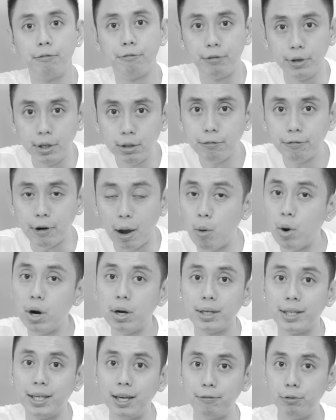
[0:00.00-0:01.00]
I want
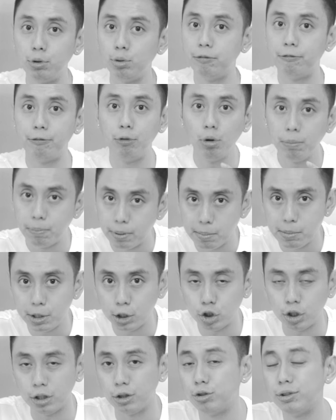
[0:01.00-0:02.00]
to give you full
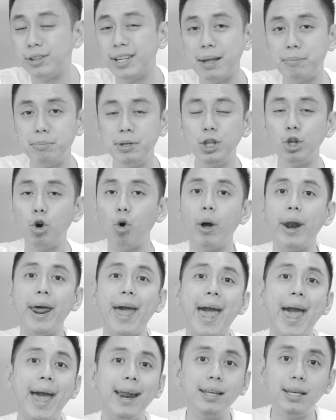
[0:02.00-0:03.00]
permission to let me know
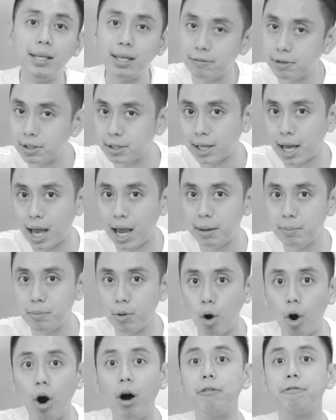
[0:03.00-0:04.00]
at any given time
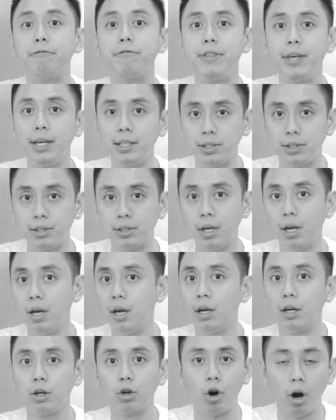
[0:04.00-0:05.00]
of this
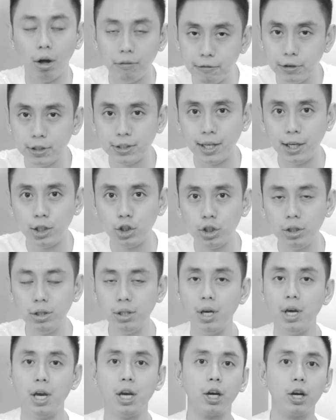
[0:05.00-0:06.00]

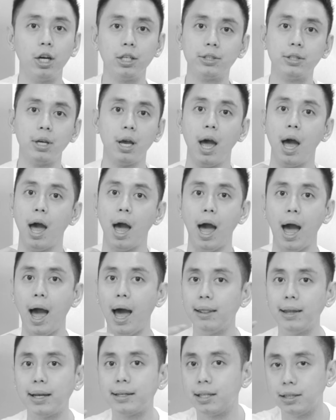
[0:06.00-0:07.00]
conversation, because
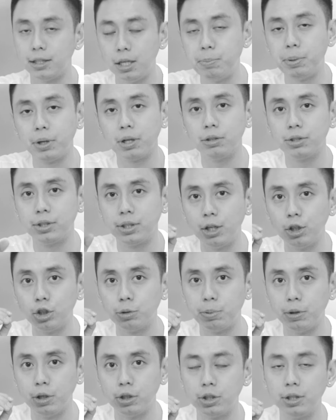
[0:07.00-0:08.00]
unlike the typical
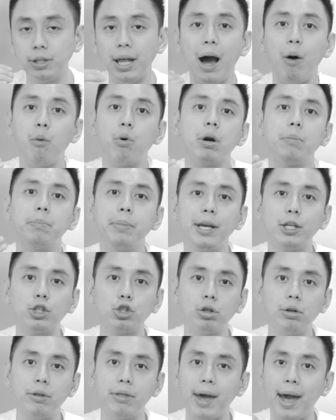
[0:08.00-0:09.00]
salesperson, I want to make
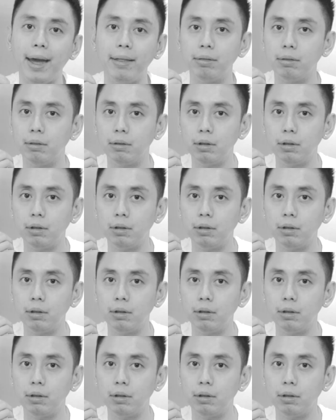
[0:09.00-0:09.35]
sure that,